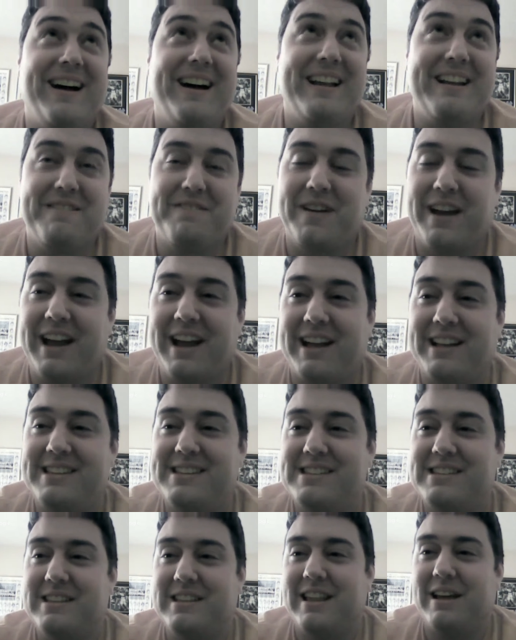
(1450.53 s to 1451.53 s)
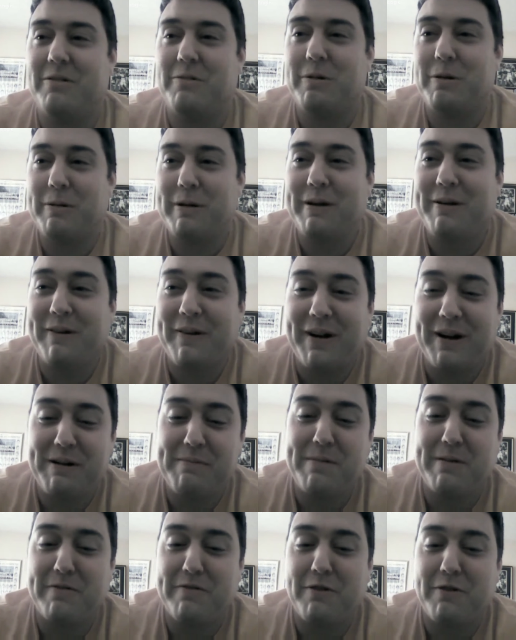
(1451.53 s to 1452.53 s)
advanced than what we
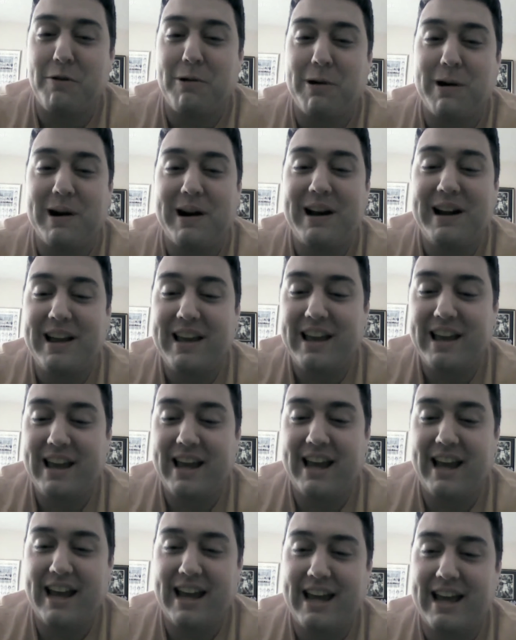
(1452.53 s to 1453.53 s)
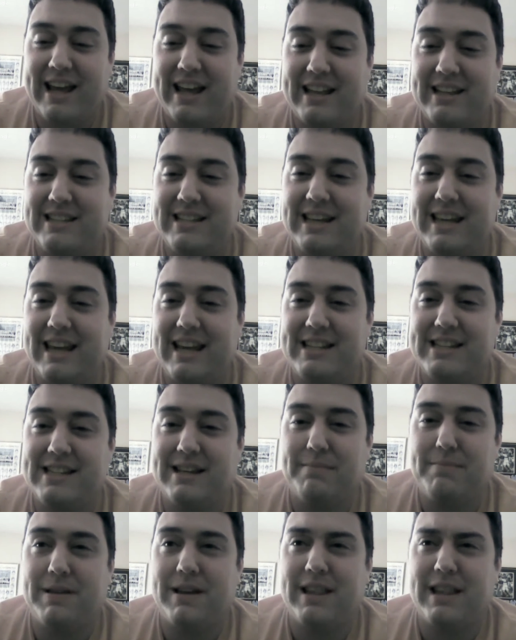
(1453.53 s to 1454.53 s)
were before, and to get
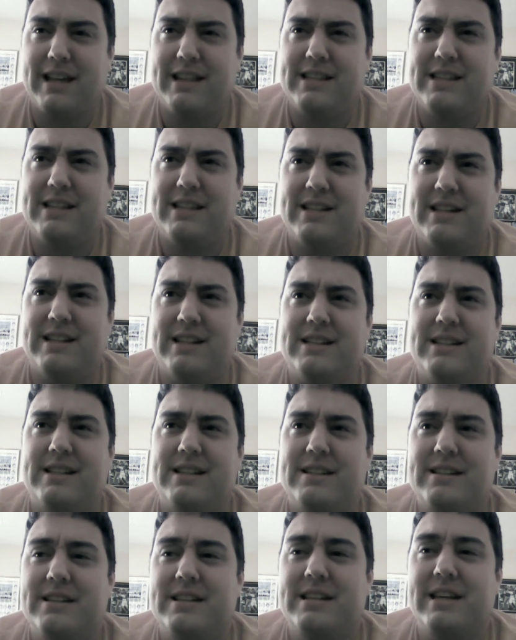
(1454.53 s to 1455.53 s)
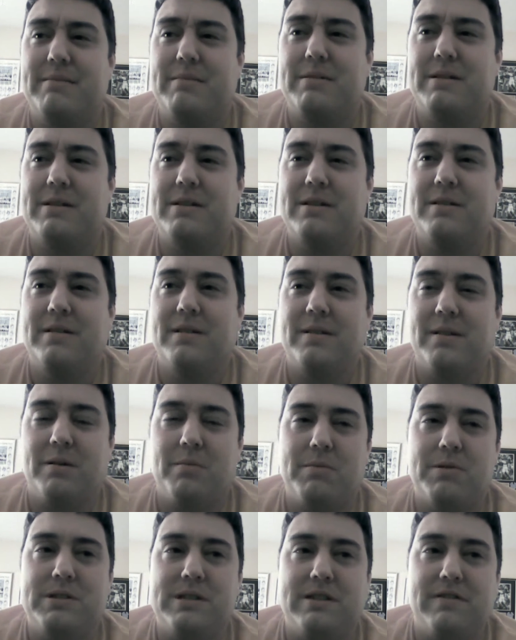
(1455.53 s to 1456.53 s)
something that just seemed
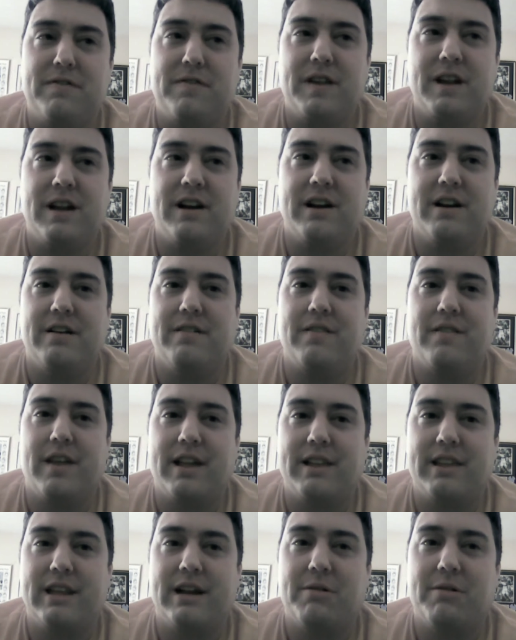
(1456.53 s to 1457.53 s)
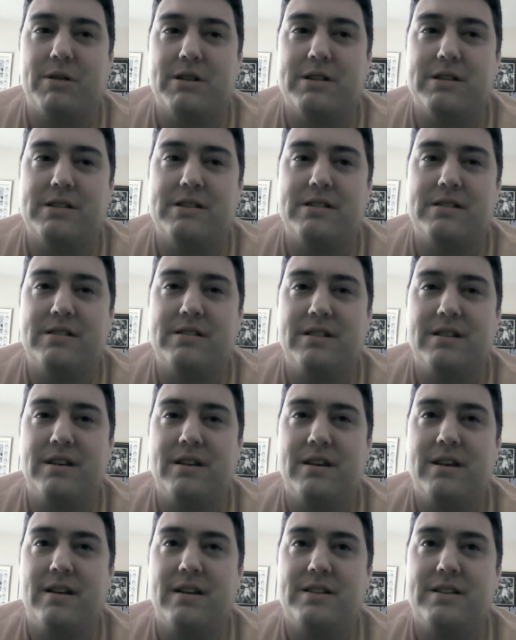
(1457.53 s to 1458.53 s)
almost definitive that there was
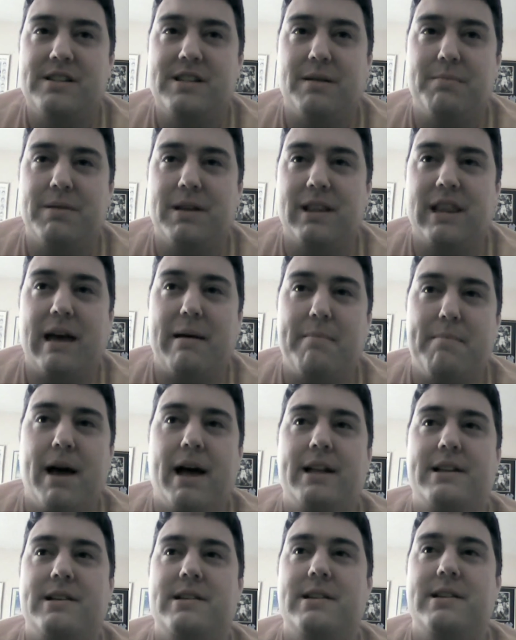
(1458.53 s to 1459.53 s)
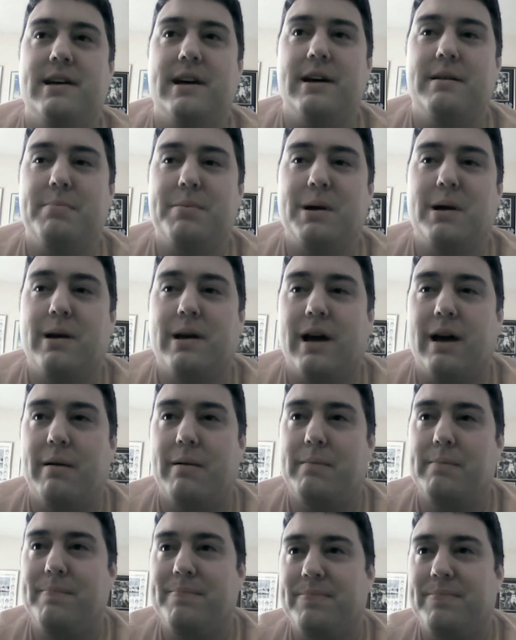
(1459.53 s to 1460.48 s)
something that matched up. I